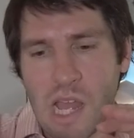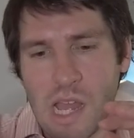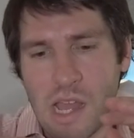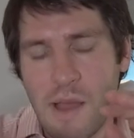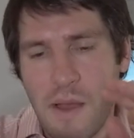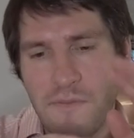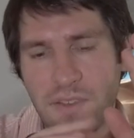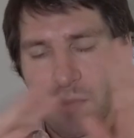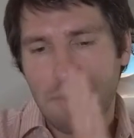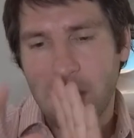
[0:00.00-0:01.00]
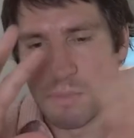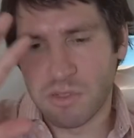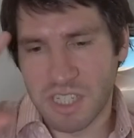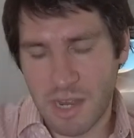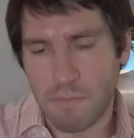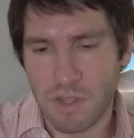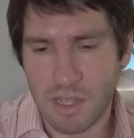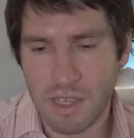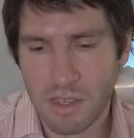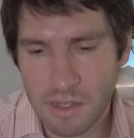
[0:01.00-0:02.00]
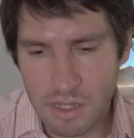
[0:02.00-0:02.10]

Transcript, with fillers: uh, i'm filming people separately